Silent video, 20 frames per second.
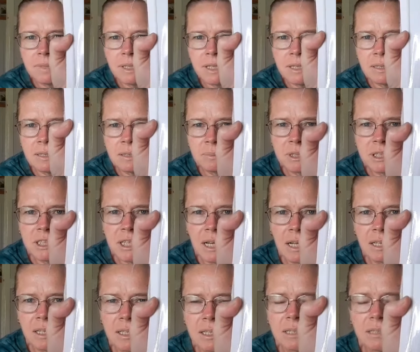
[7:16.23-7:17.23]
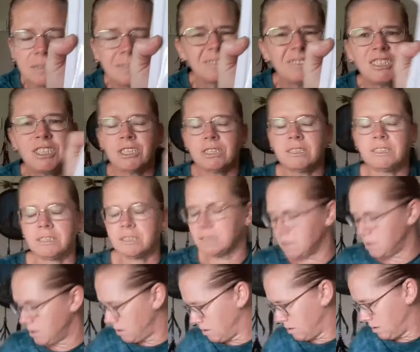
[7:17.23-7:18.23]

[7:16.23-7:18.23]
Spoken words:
in the metallic. Just,